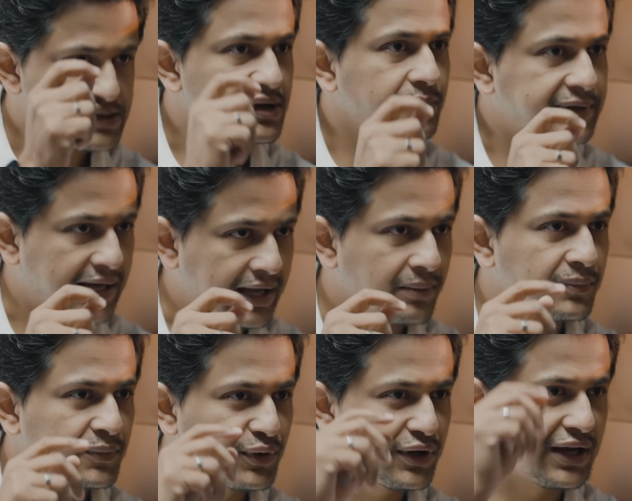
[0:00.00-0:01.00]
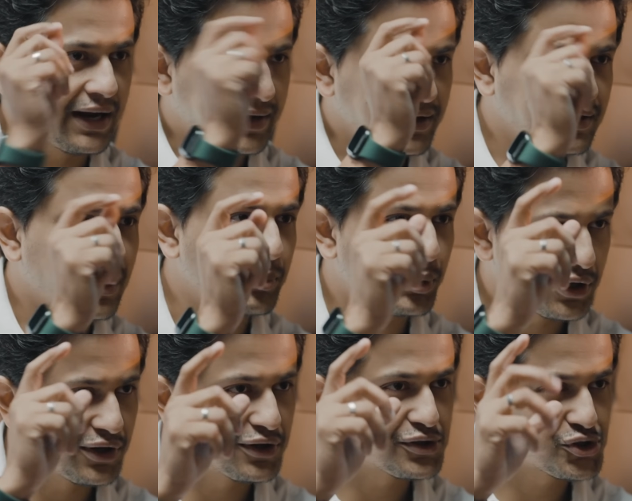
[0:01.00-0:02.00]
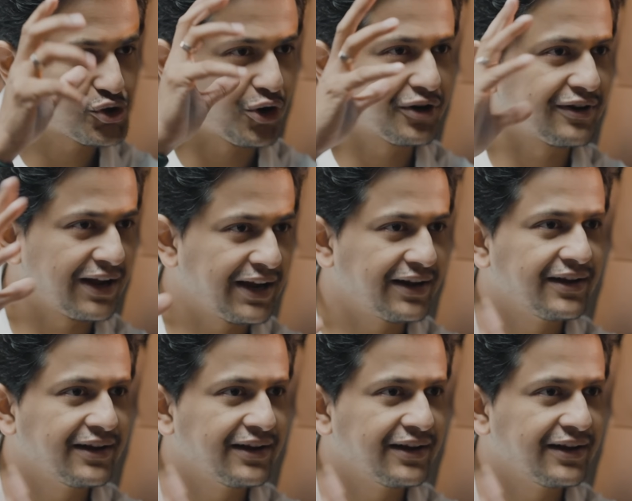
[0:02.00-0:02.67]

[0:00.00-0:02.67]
some time getting that particular shot right.